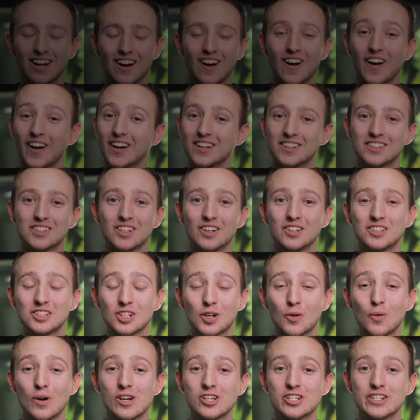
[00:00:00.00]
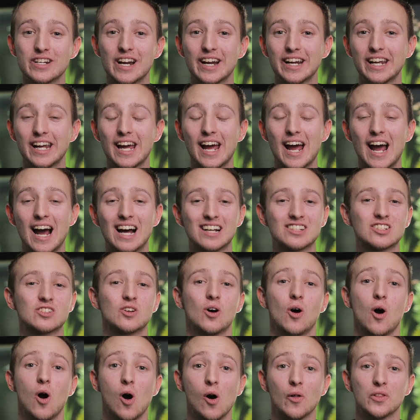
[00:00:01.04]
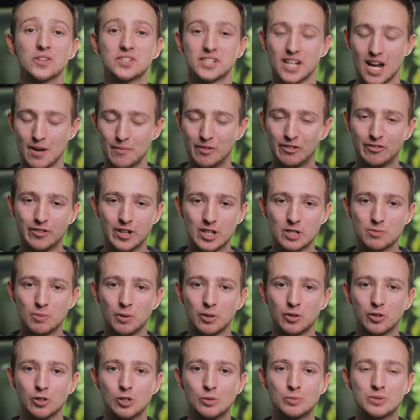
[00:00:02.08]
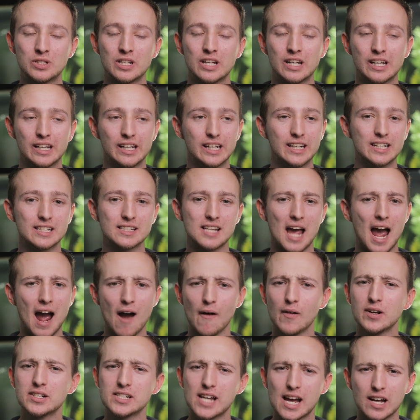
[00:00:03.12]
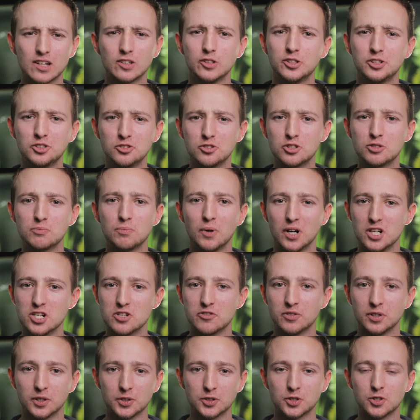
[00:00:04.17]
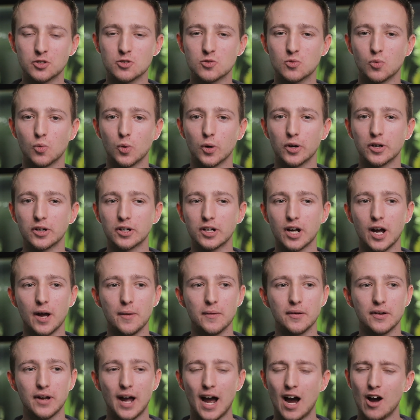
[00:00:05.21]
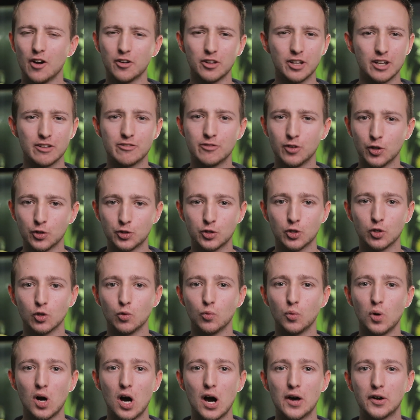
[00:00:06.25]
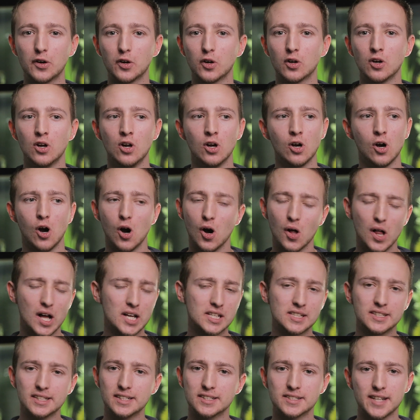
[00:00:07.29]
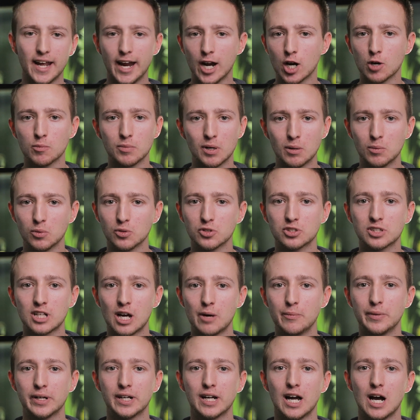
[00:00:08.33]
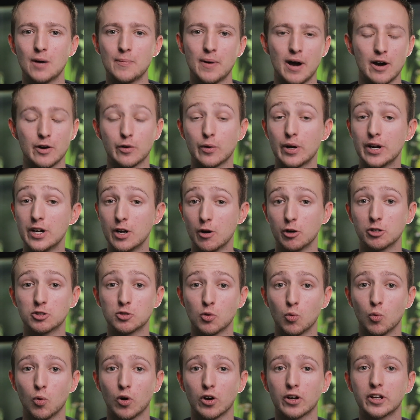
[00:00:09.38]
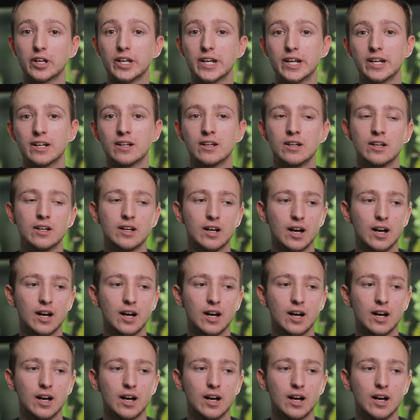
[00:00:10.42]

Alright, so it's a question I get asked all the time in Facebook groups, is how exactly do sponge filters work? I mean, how do they filter the water? All I see is air bubbles coming up. How do I know it's working?